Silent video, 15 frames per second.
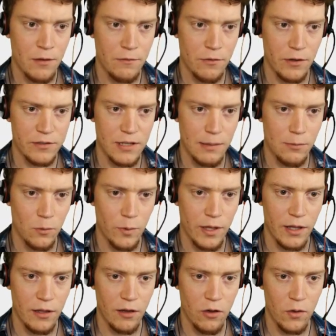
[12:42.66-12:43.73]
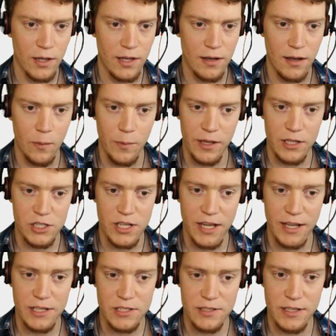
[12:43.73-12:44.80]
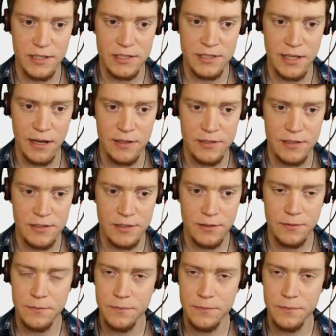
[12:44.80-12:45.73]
For example, we can go in and we can change the statuses.